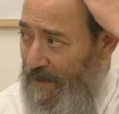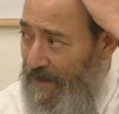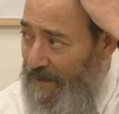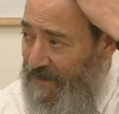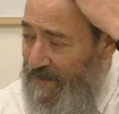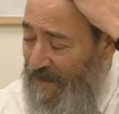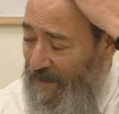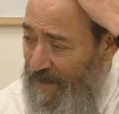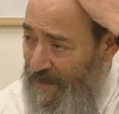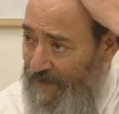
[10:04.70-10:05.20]

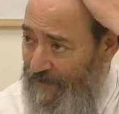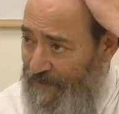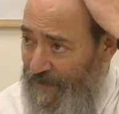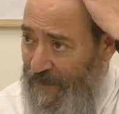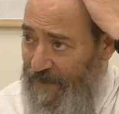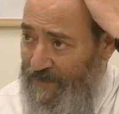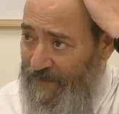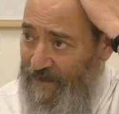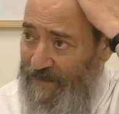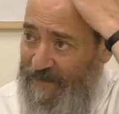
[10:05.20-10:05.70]
Some of the
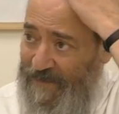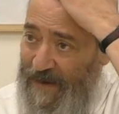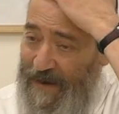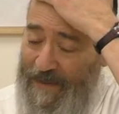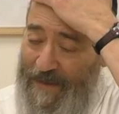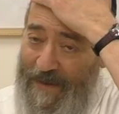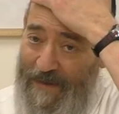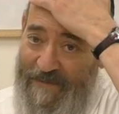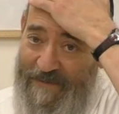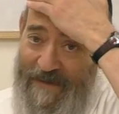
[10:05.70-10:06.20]
Farshim say
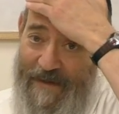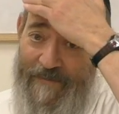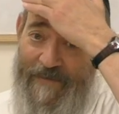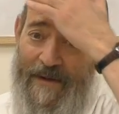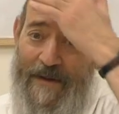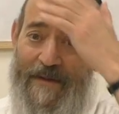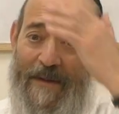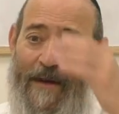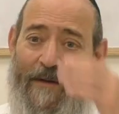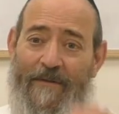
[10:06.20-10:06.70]
that
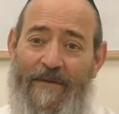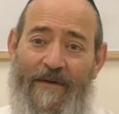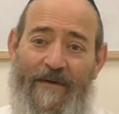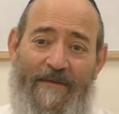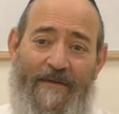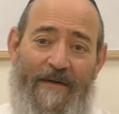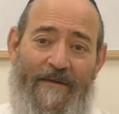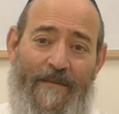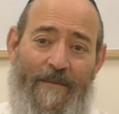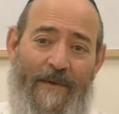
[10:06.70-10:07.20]
70
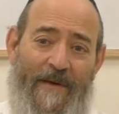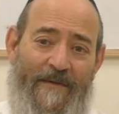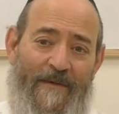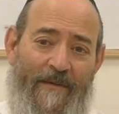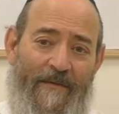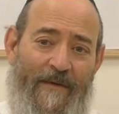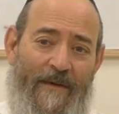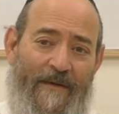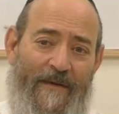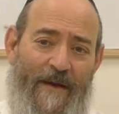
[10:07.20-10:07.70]
languages doesn't mean
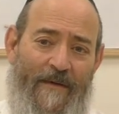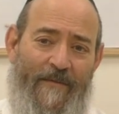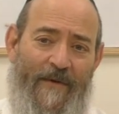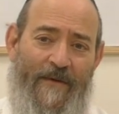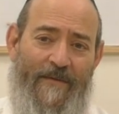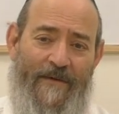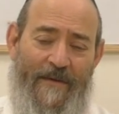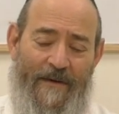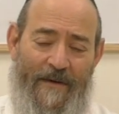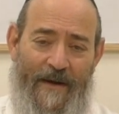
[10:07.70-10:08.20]
70.
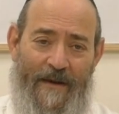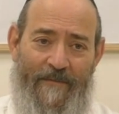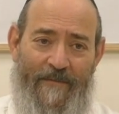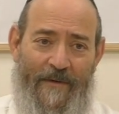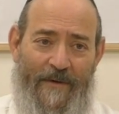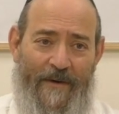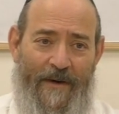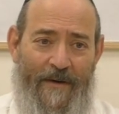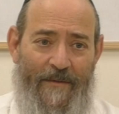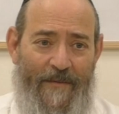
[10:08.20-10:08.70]
Did you
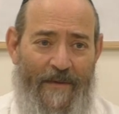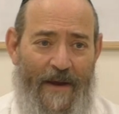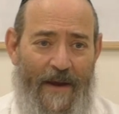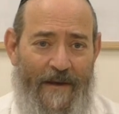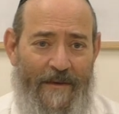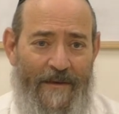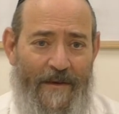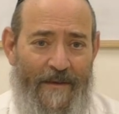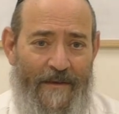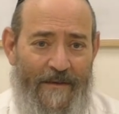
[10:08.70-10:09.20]
ever hear the
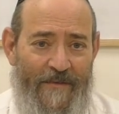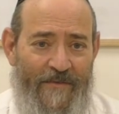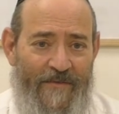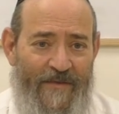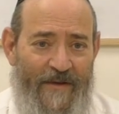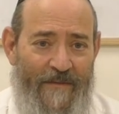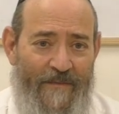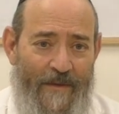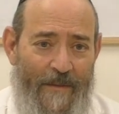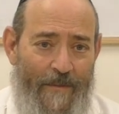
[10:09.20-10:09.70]
idea there's
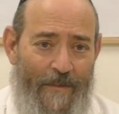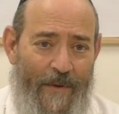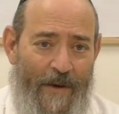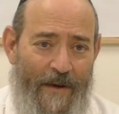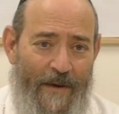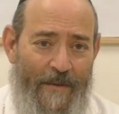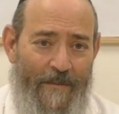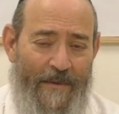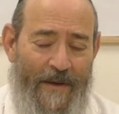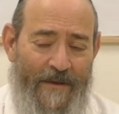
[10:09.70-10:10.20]
Shivim
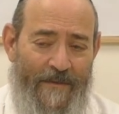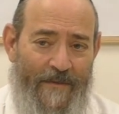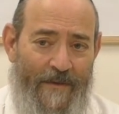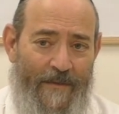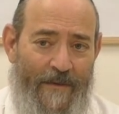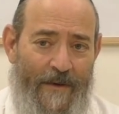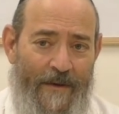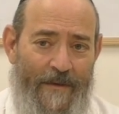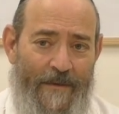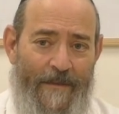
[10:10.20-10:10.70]
Panim La
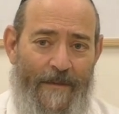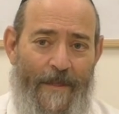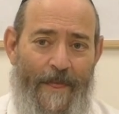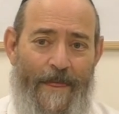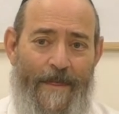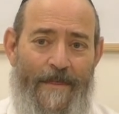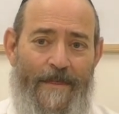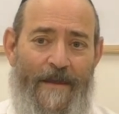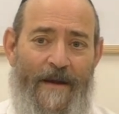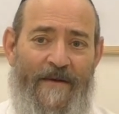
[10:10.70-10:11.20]
Torah?
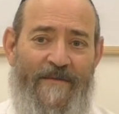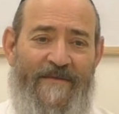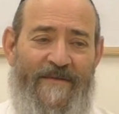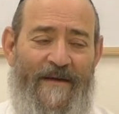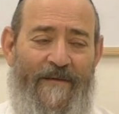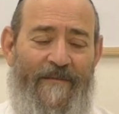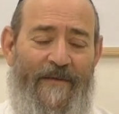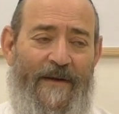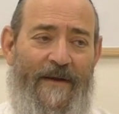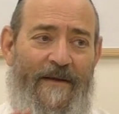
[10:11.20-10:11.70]
There are
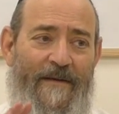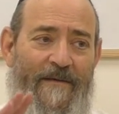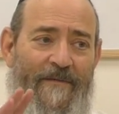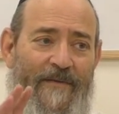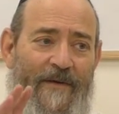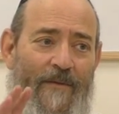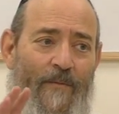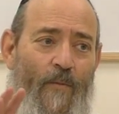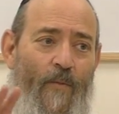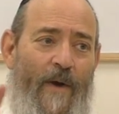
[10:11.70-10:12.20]
70
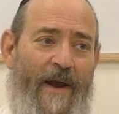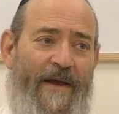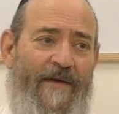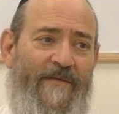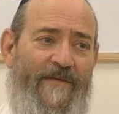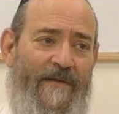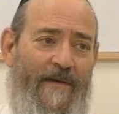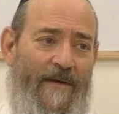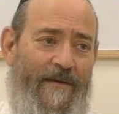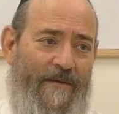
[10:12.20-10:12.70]
different
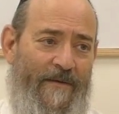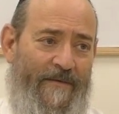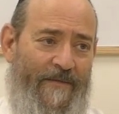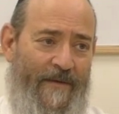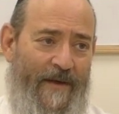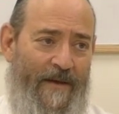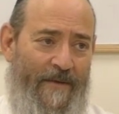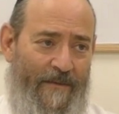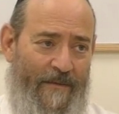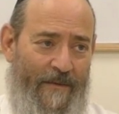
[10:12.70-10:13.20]
ways to
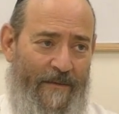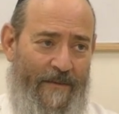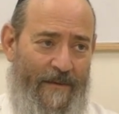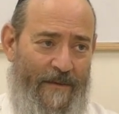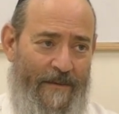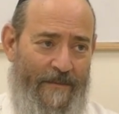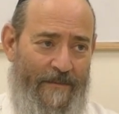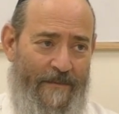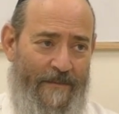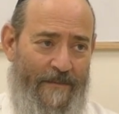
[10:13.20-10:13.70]
understand Torah.